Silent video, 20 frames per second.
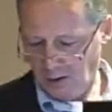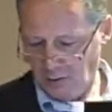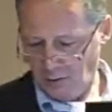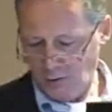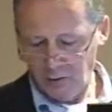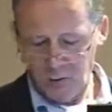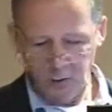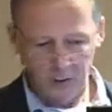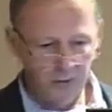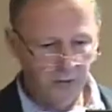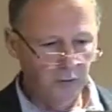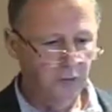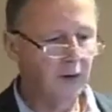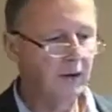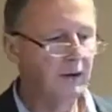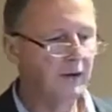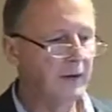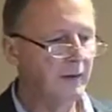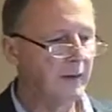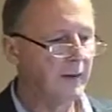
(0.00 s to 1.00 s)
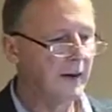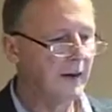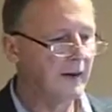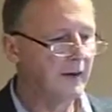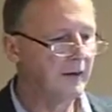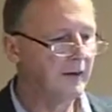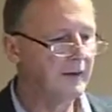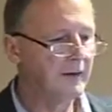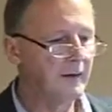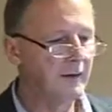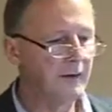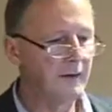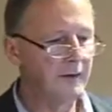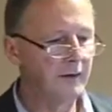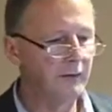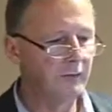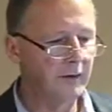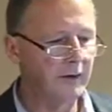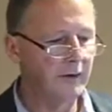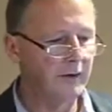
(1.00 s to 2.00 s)
what we're doing to the planet, and I
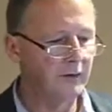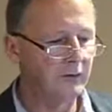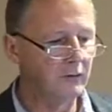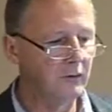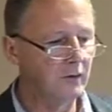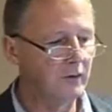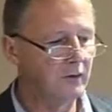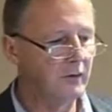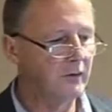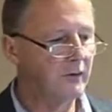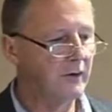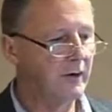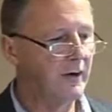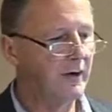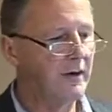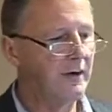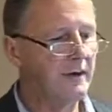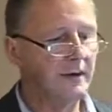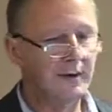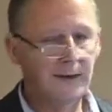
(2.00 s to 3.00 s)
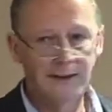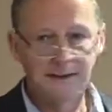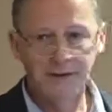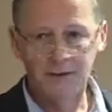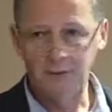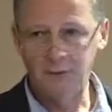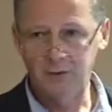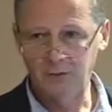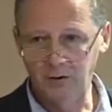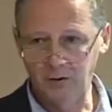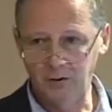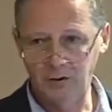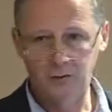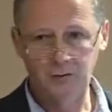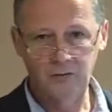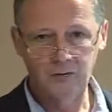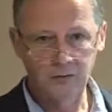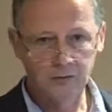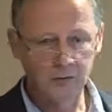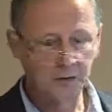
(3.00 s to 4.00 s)
really do want to try and help
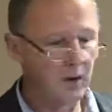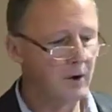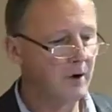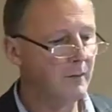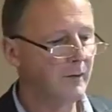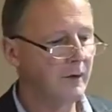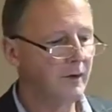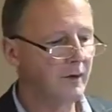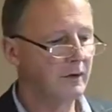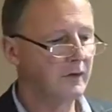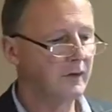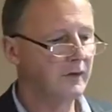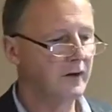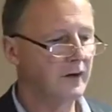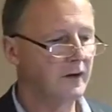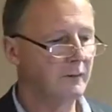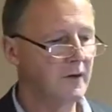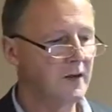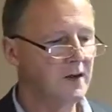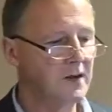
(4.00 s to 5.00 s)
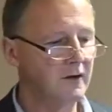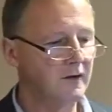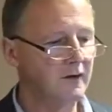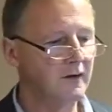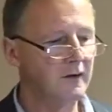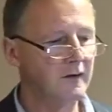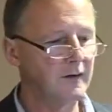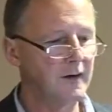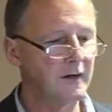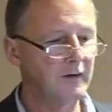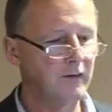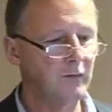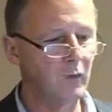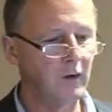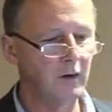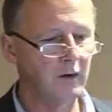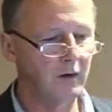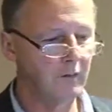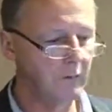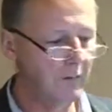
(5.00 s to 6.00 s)
reduce carbon dioxide emissions because that's
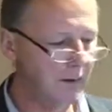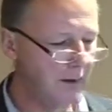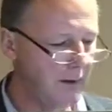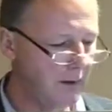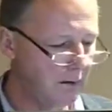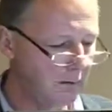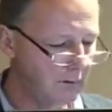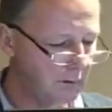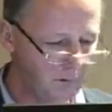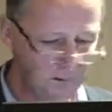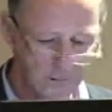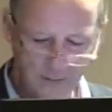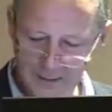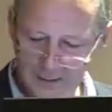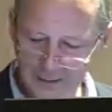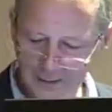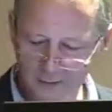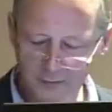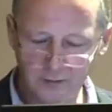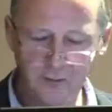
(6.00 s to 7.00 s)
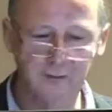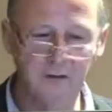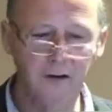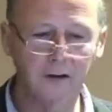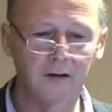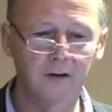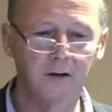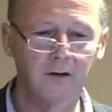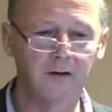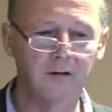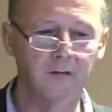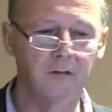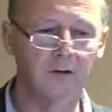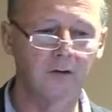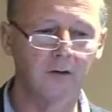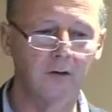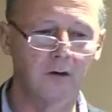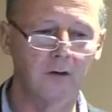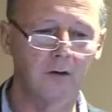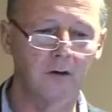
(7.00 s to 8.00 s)
one of the main acts of vandalism
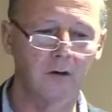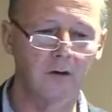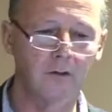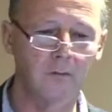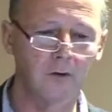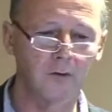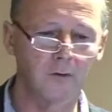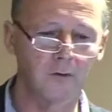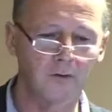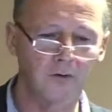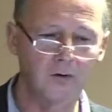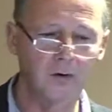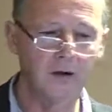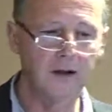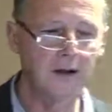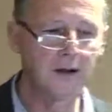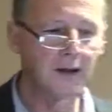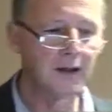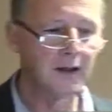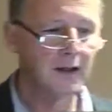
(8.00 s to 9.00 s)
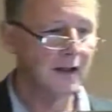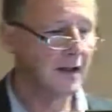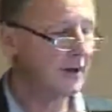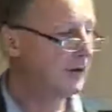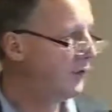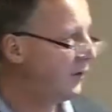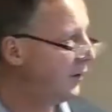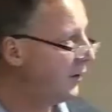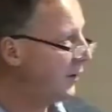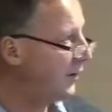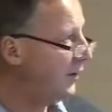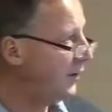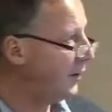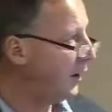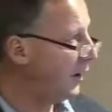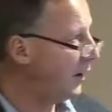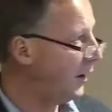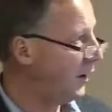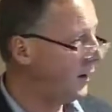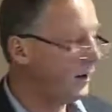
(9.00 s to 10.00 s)
that's going on at the moment. So I did a
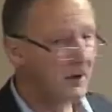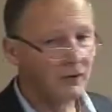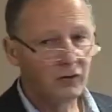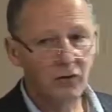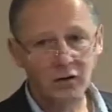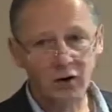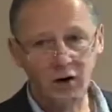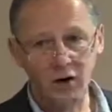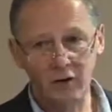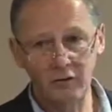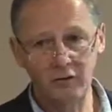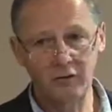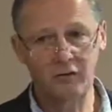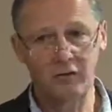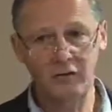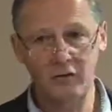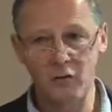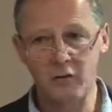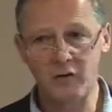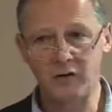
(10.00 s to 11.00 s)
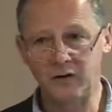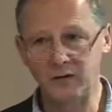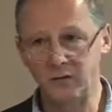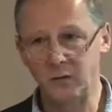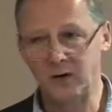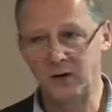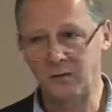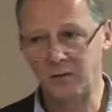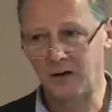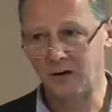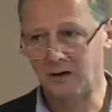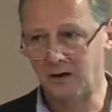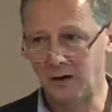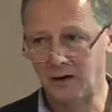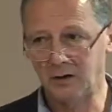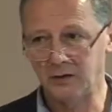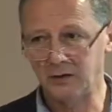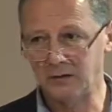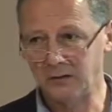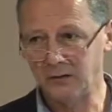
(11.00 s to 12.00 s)
study and I took a 140 square meter
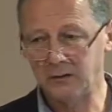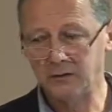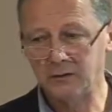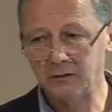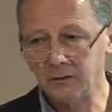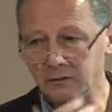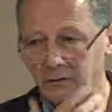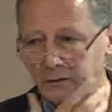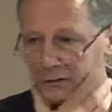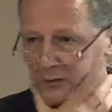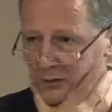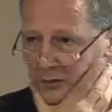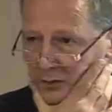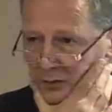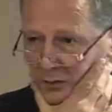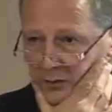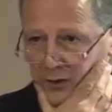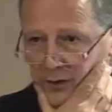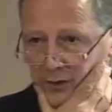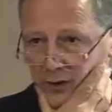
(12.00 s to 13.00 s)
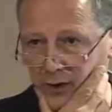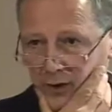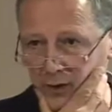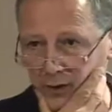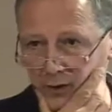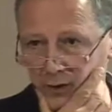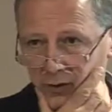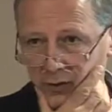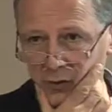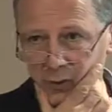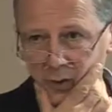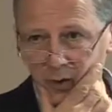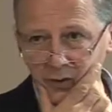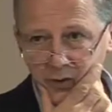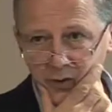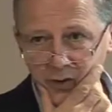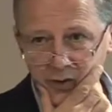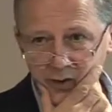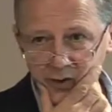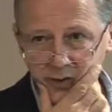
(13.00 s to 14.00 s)
house, sort of 1500 square
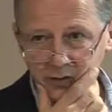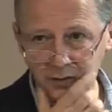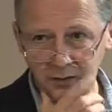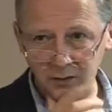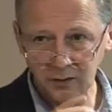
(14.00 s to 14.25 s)
feet,